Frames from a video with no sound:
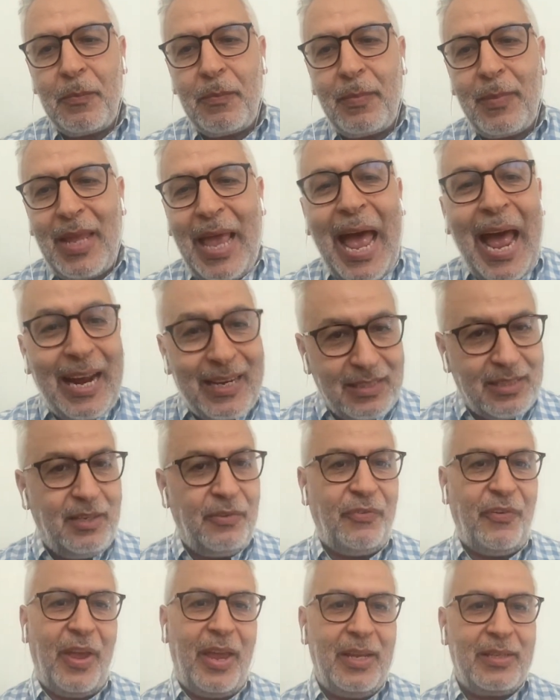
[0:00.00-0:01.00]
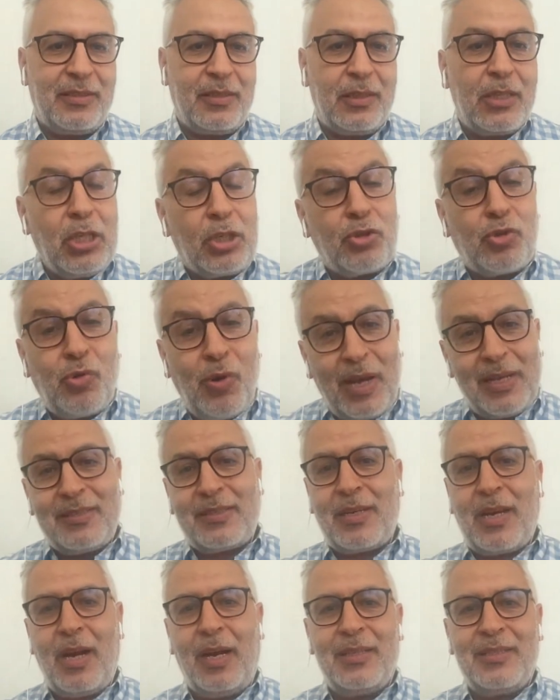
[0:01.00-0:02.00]
activate the
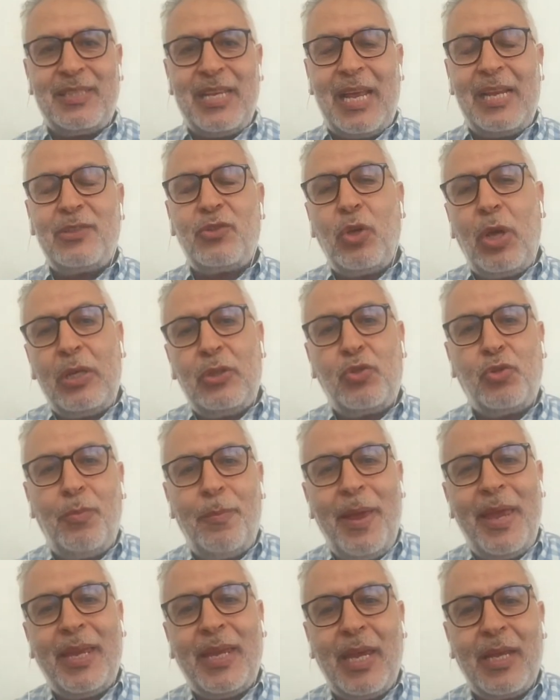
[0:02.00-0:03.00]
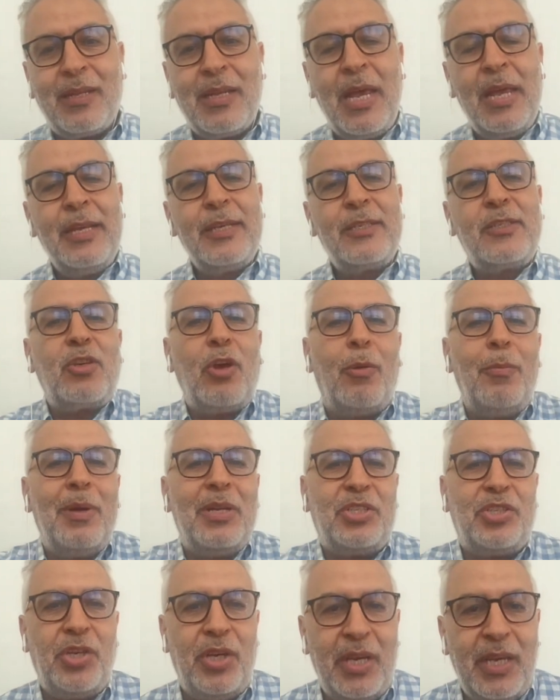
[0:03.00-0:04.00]
trust content and to make it so
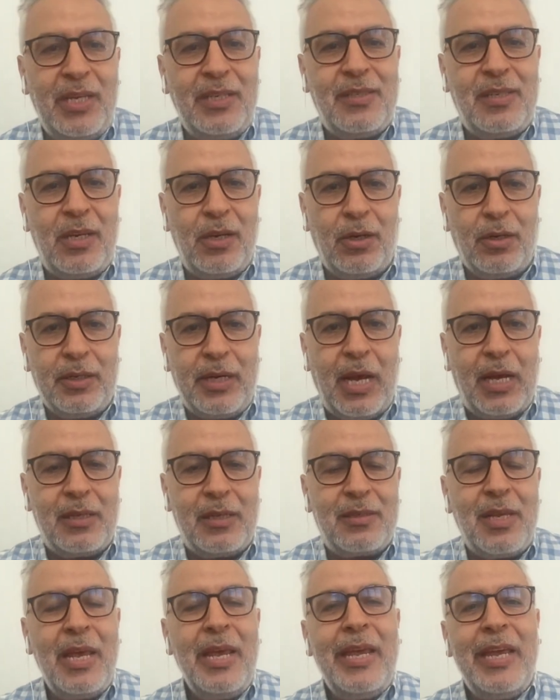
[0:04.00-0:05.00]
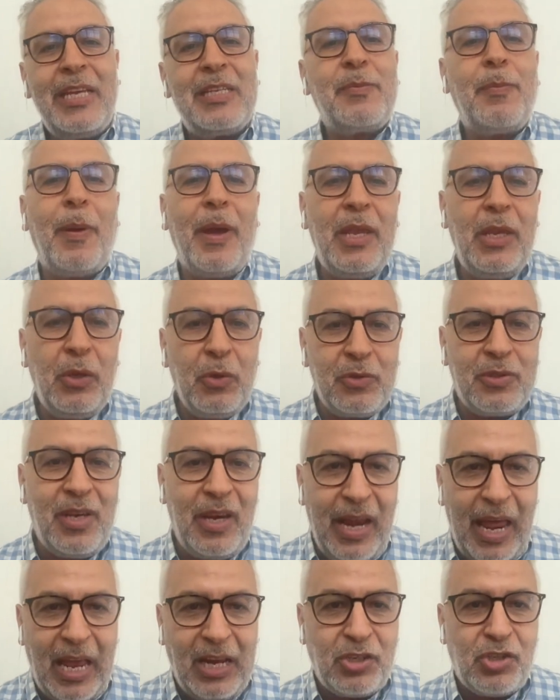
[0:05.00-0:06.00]
much easier on us is by
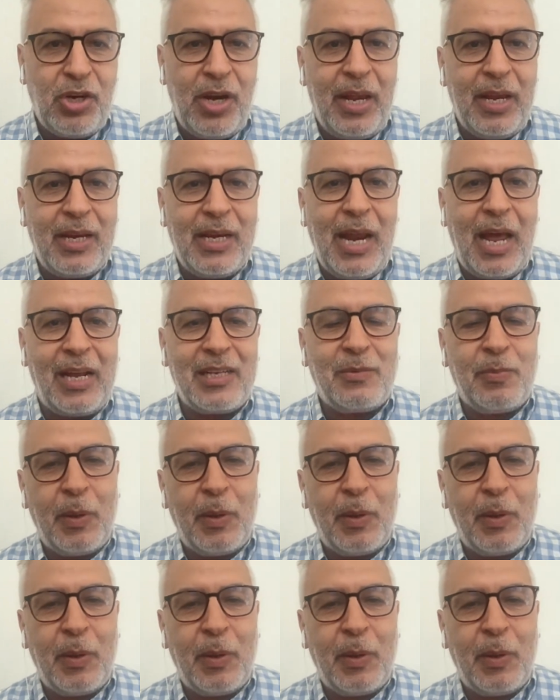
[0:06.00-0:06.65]
using Agent Ignite,